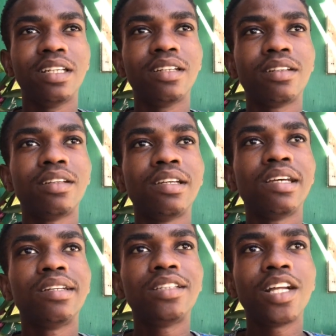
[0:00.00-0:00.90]
Like,
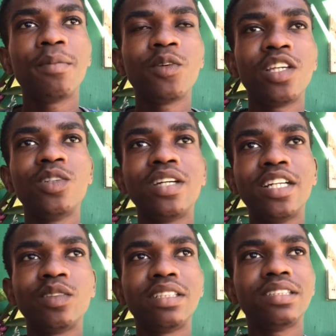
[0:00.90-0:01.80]
tell me what you
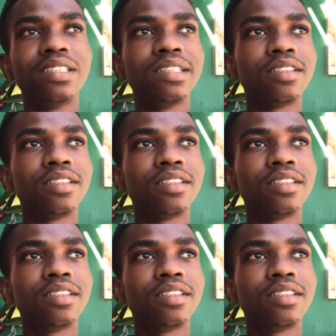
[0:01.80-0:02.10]
guys wanna see,